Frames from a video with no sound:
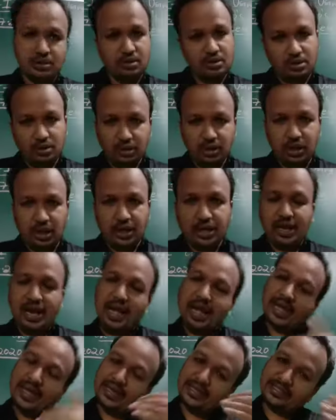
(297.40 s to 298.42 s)
Okay,
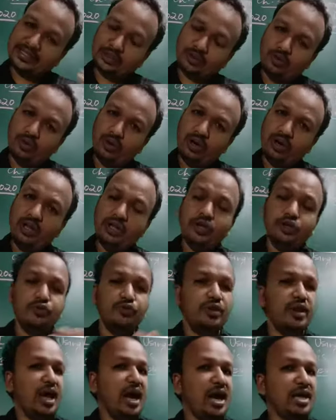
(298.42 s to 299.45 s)
In school, you
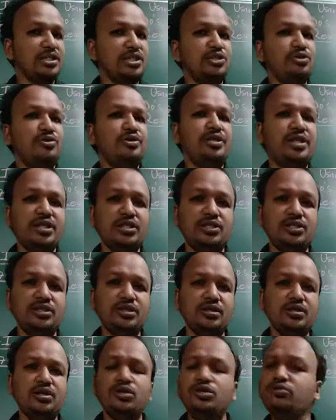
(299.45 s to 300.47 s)
will ask to your teacher.
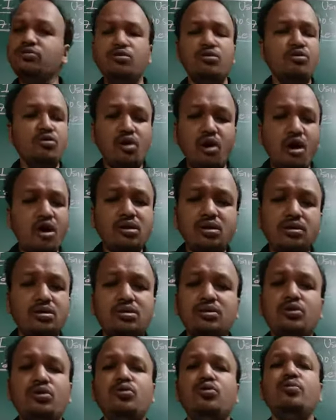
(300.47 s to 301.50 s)
You will
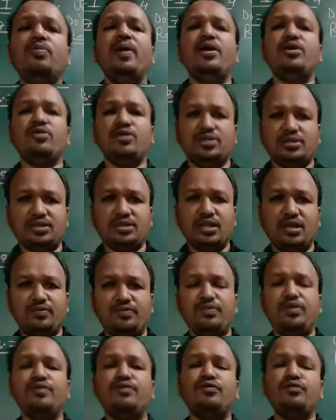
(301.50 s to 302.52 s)
not do by yourself.
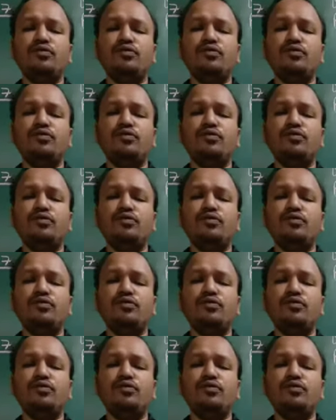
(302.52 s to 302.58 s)
If